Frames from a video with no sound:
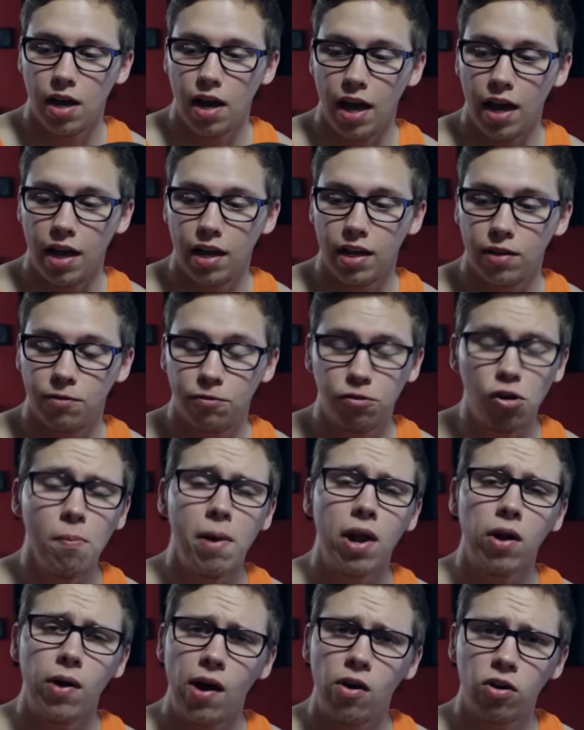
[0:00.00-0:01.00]
And Full
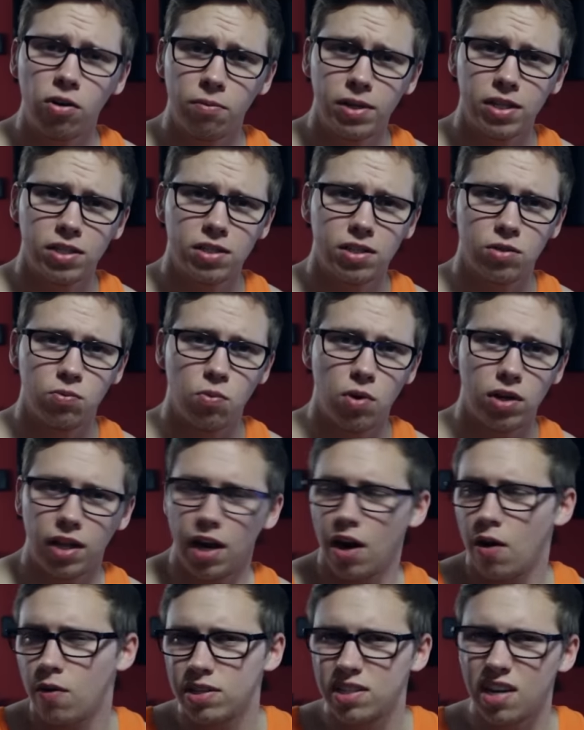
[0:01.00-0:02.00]
Metal Alchemist is one
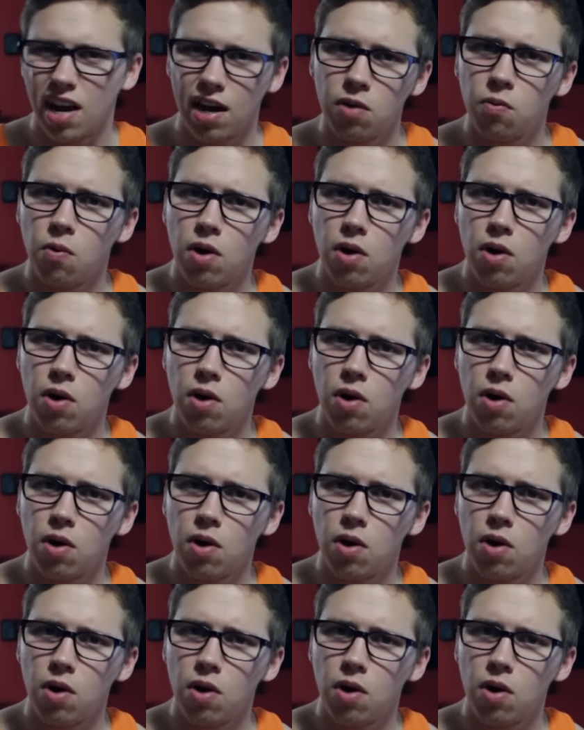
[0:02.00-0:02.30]
that I always kind